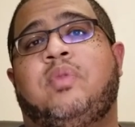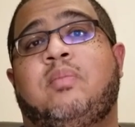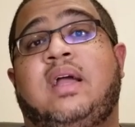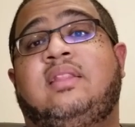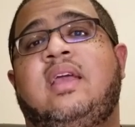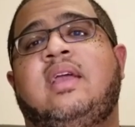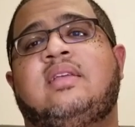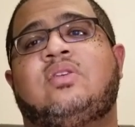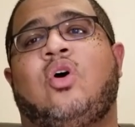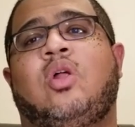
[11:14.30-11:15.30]
my thing
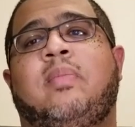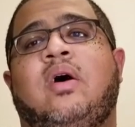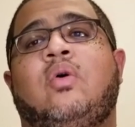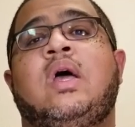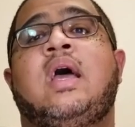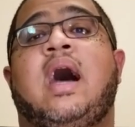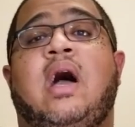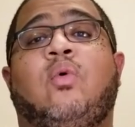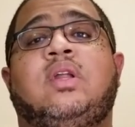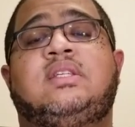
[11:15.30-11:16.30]
is all about
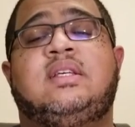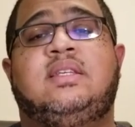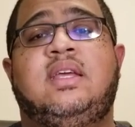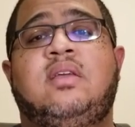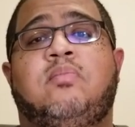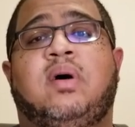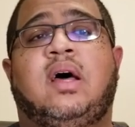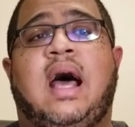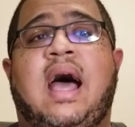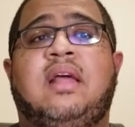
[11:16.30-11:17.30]
I want to succeed,
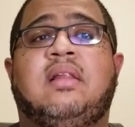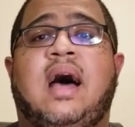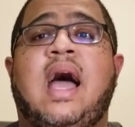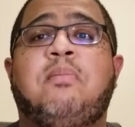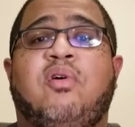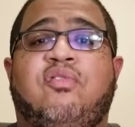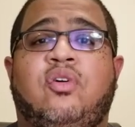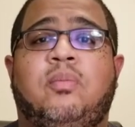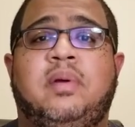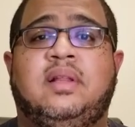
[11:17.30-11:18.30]
but I
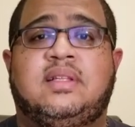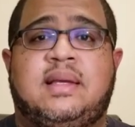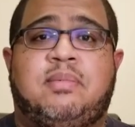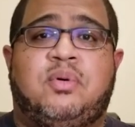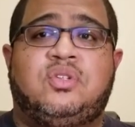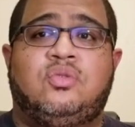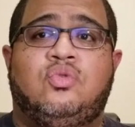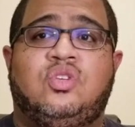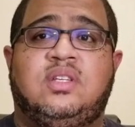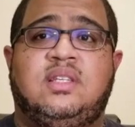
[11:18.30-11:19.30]
prefer being the type of person
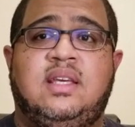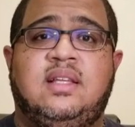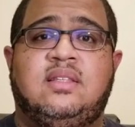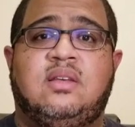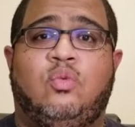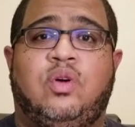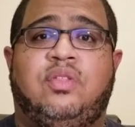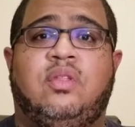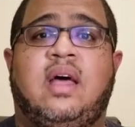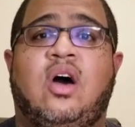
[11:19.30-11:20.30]
who succeeds with
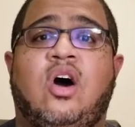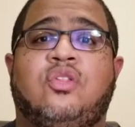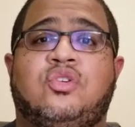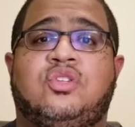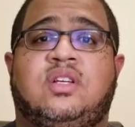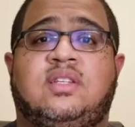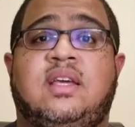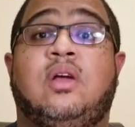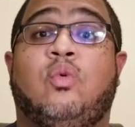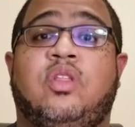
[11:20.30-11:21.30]
others
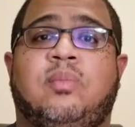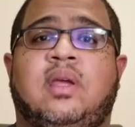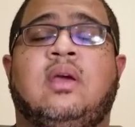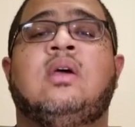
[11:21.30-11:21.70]
succeeding with me.